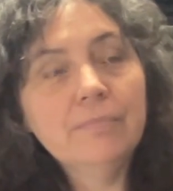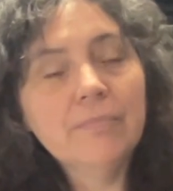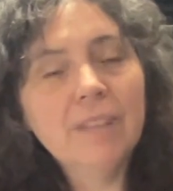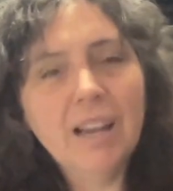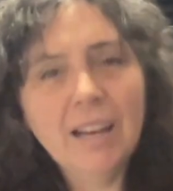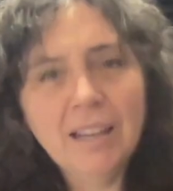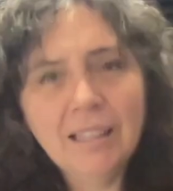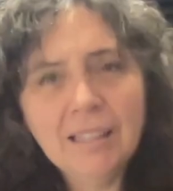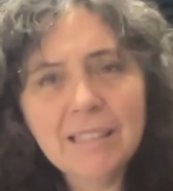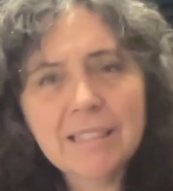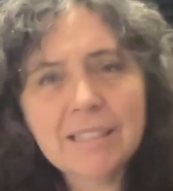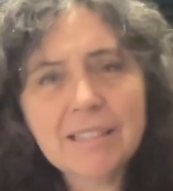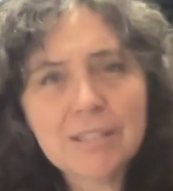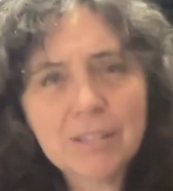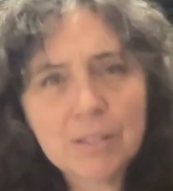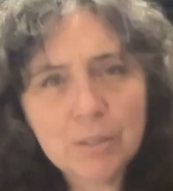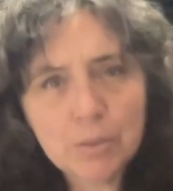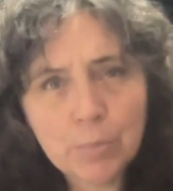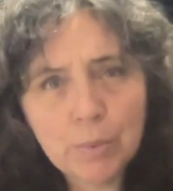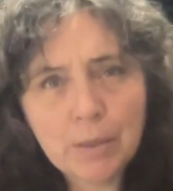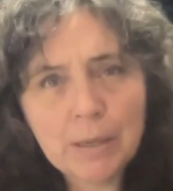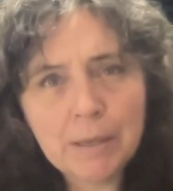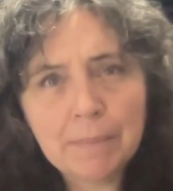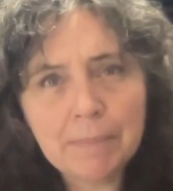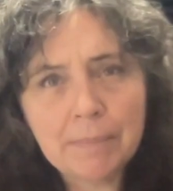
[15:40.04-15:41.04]
I like to
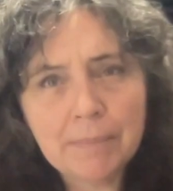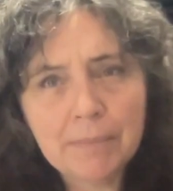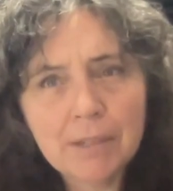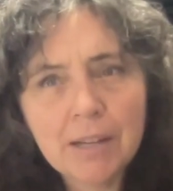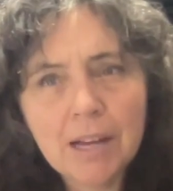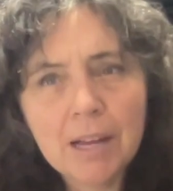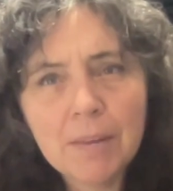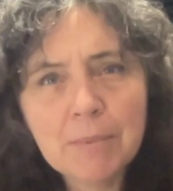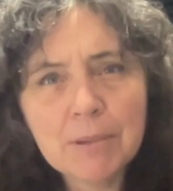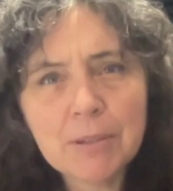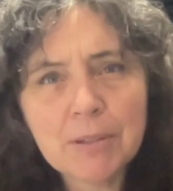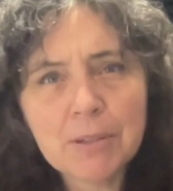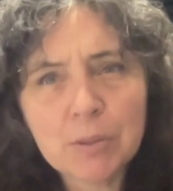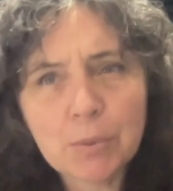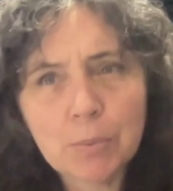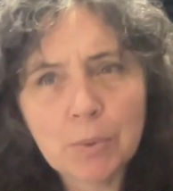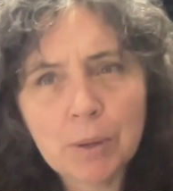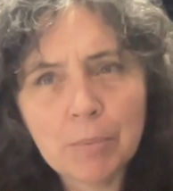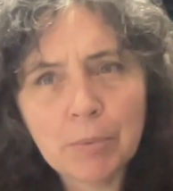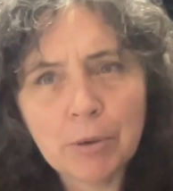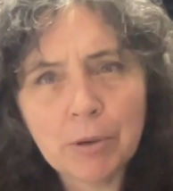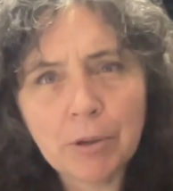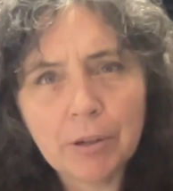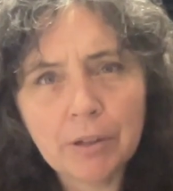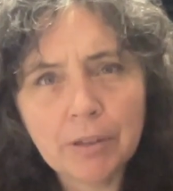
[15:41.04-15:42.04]
swim. I'm a
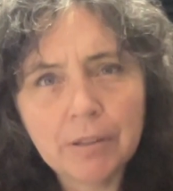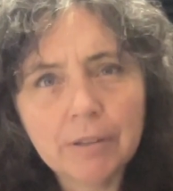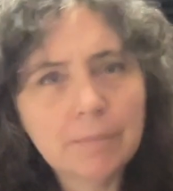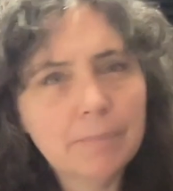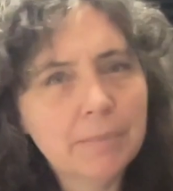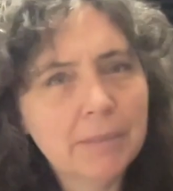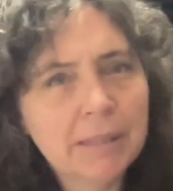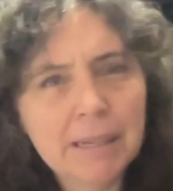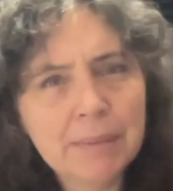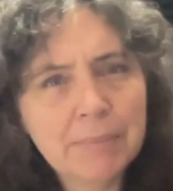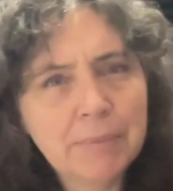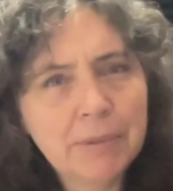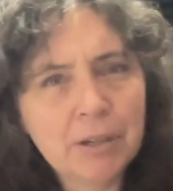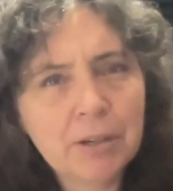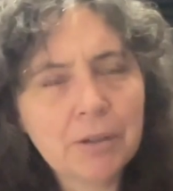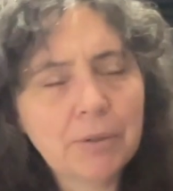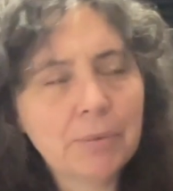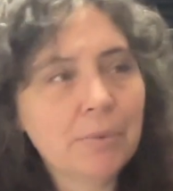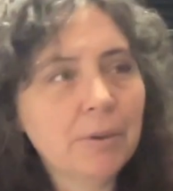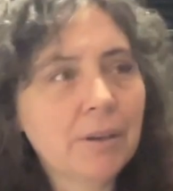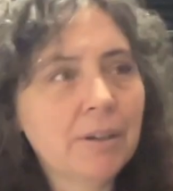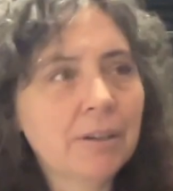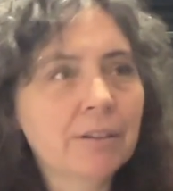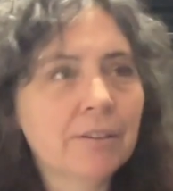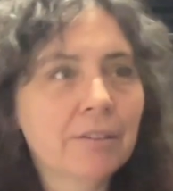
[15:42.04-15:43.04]
swimmer, but I'm not a
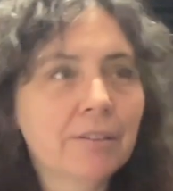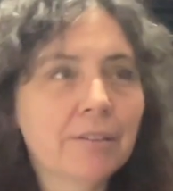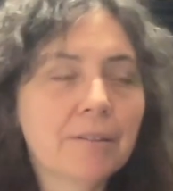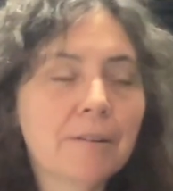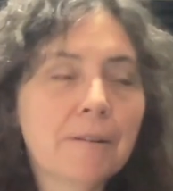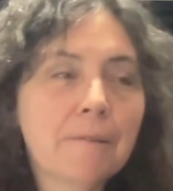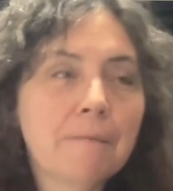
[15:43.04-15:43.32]
runner.